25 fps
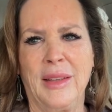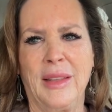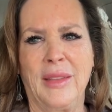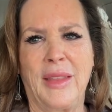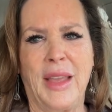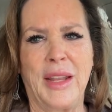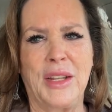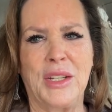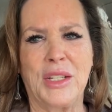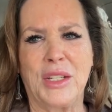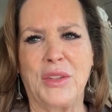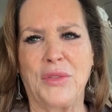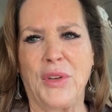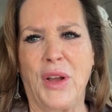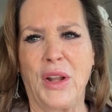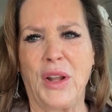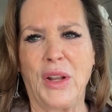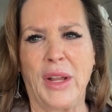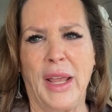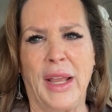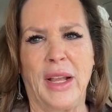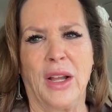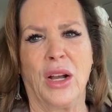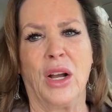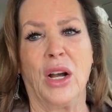They just felt
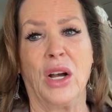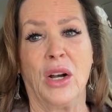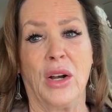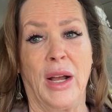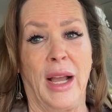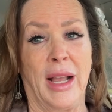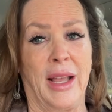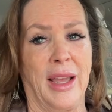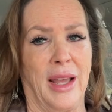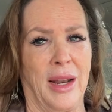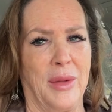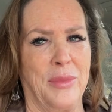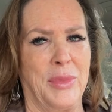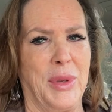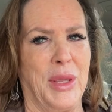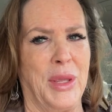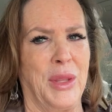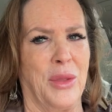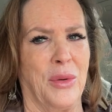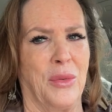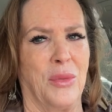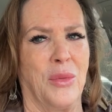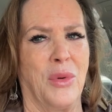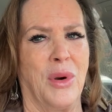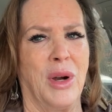like, oh, I got to be
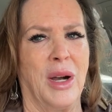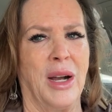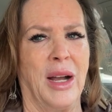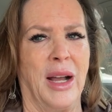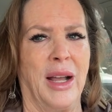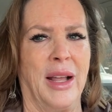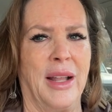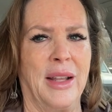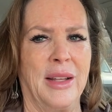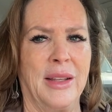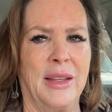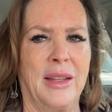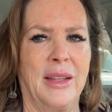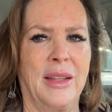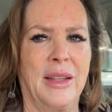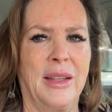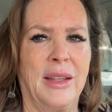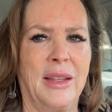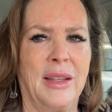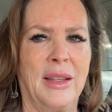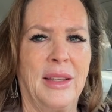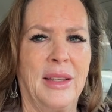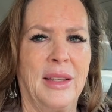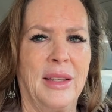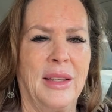the
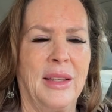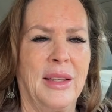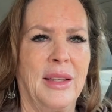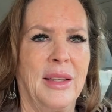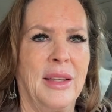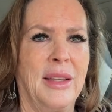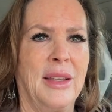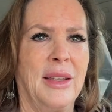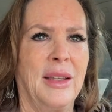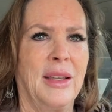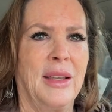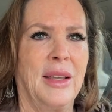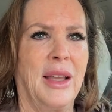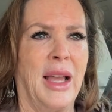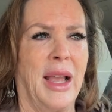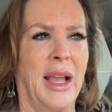one.